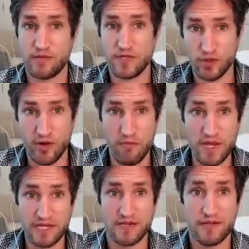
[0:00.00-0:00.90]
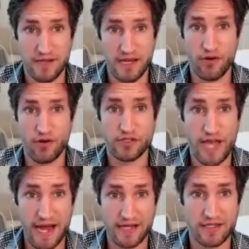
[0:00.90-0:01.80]
but to omit and not to
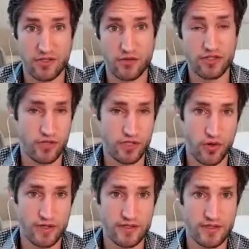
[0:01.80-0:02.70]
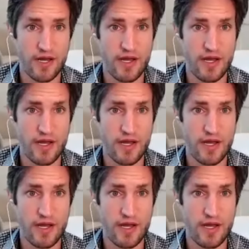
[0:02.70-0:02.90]
act is also a choice.